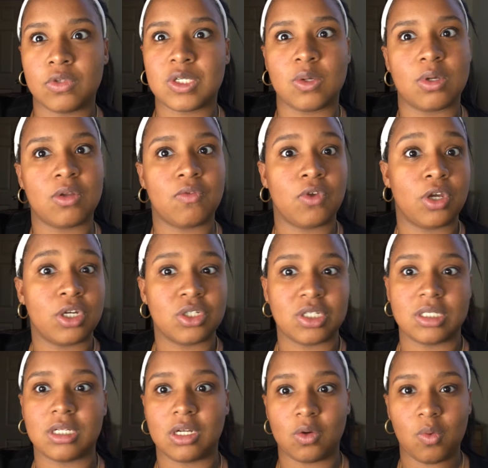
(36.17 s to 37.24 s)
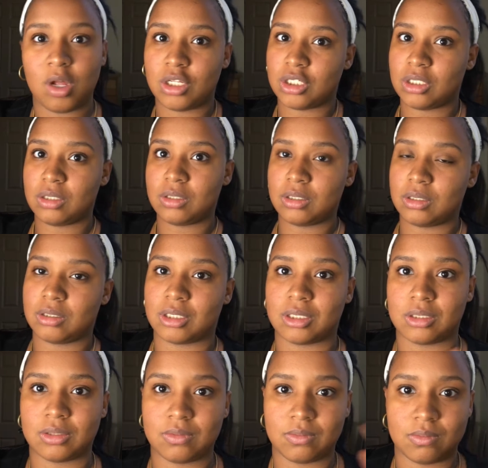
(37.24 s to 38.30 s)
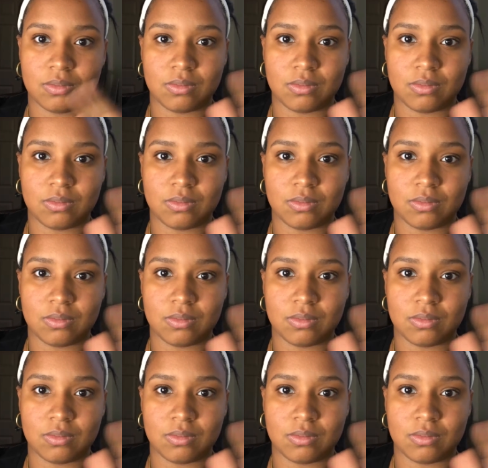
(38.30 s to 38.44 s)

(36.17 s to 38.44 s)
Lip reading: So if you're interested in watching, just